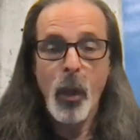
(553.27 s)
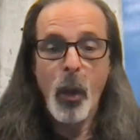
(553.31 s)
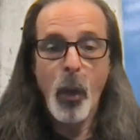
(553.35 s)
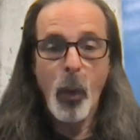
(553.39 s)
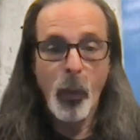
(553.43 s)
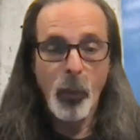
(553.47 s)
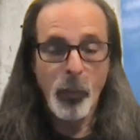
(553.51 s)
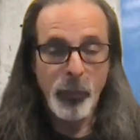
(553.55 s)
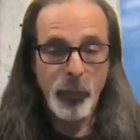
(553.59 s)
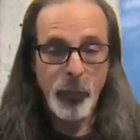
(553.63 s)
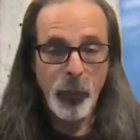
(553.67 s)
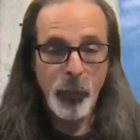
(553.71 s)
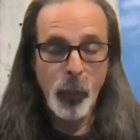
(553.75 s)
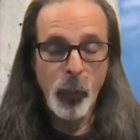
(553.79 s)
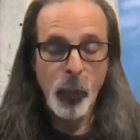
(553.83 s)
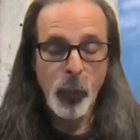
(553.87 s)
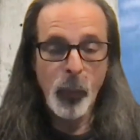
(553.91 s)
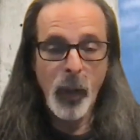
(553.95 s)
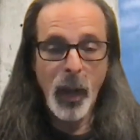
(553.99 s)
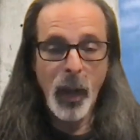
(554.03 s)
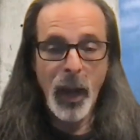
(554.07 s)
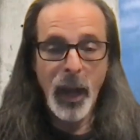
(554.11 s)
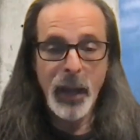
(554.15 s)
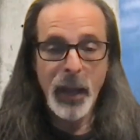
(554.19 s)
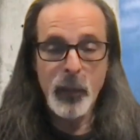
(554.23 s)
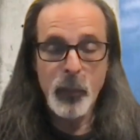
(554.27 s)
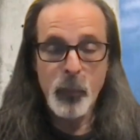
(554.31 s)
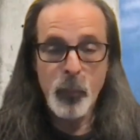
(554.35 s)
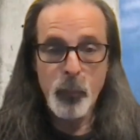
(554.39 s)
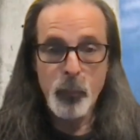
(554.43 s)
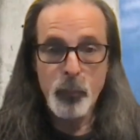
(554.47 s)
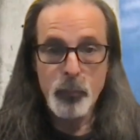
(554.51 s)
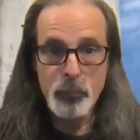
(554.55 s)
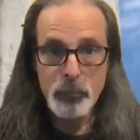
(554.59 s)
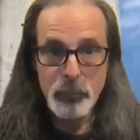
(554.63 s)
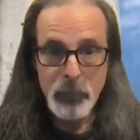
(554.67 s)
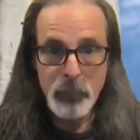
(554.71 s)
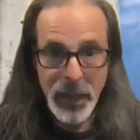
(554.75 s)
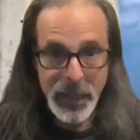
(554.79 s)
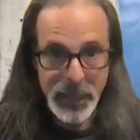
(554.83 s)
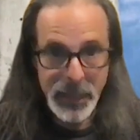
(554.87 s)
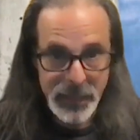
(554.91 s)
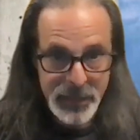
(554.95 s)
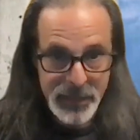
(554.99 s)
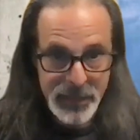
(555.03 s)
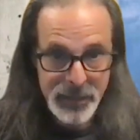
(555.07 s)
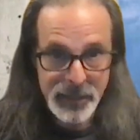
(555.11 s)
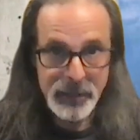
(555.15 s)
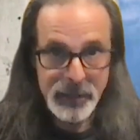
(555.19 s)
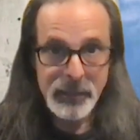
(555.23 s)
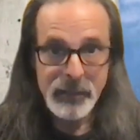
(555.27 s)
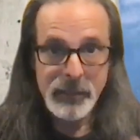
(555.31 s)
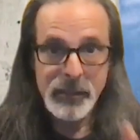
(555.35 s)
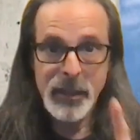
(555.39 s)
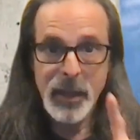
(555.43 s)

although I might